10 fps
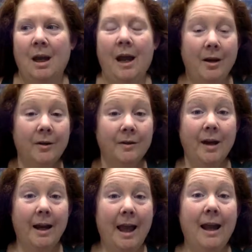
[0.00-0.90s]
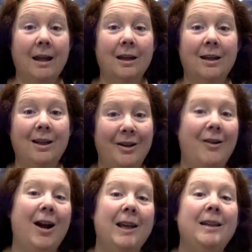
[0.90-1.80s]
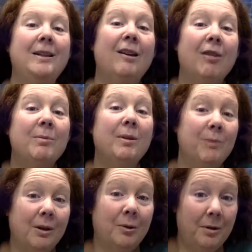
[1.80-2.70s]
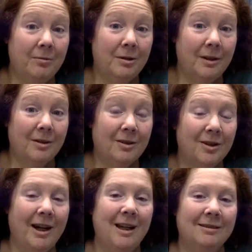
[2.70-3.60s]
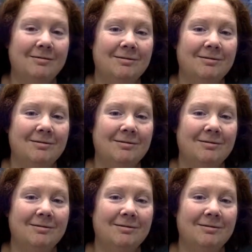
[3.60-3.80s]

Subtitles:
and I'll decide, hey, I need to give up something equivalent, right?